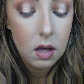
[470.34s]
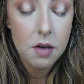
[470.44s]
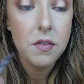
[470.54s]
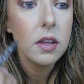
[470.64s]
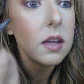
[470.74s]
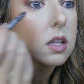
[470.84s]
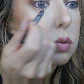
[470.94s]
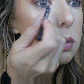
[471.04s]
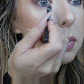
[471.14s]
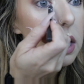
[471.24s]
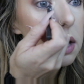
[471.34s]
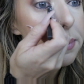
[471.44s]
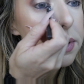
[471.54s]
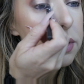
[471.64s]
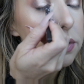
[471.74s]
I feel like this would be a
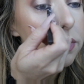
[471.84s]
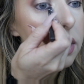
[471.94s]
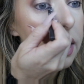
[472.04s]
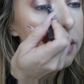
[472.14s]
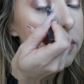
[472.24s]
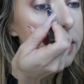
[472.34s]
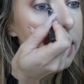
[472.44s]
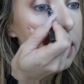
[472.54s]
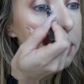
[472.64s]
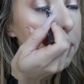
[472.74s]
beautiful everyday